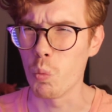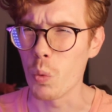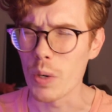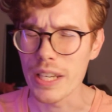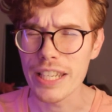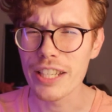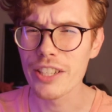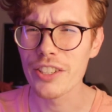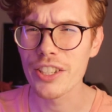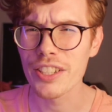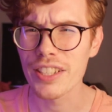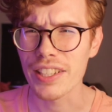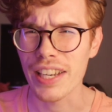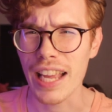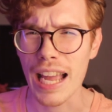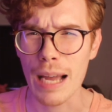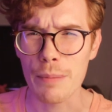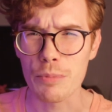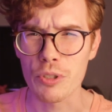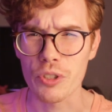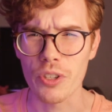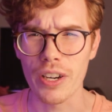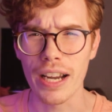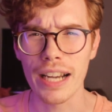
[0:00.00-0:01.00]
weird and
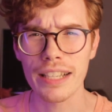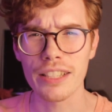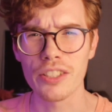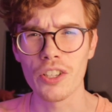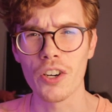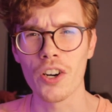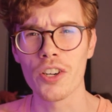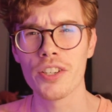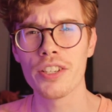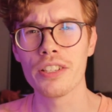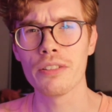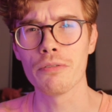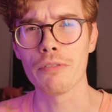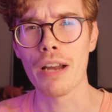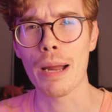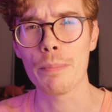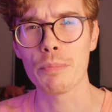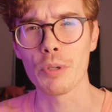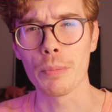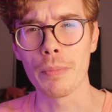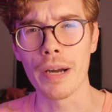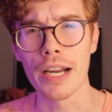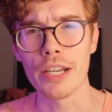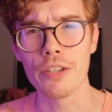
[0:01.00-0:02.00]
abstract and hard to
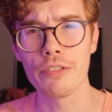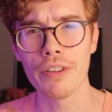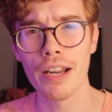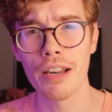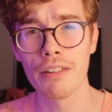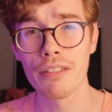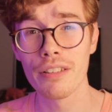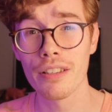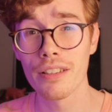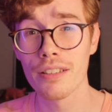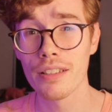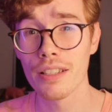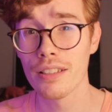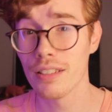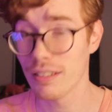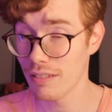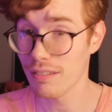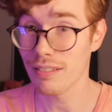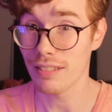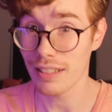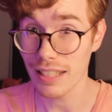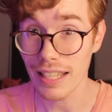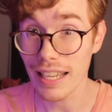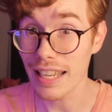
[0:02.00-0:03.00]
wrap your mind around?
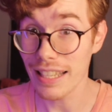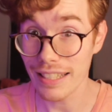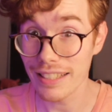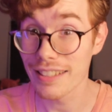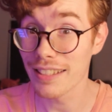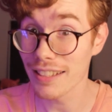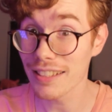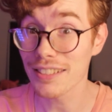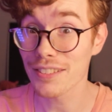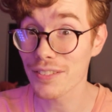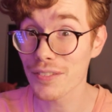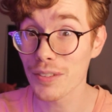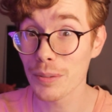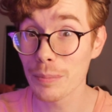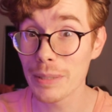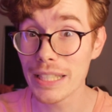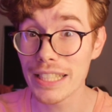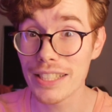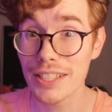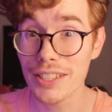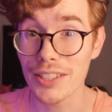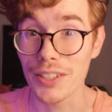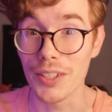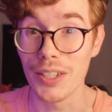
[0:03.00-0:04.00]
It does for me
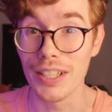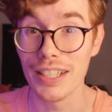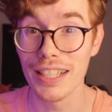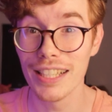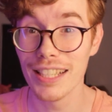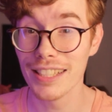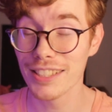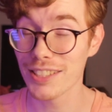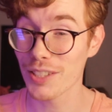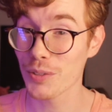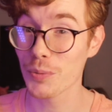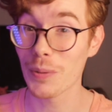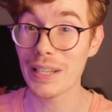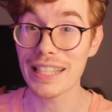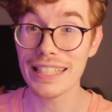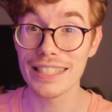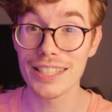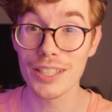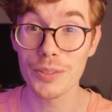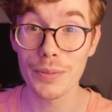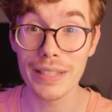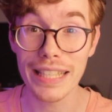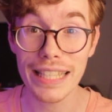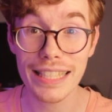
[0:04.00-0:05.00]
too. Just wait
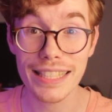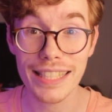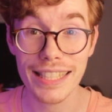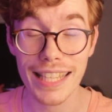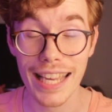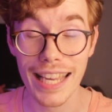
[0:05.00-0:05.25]
until we get to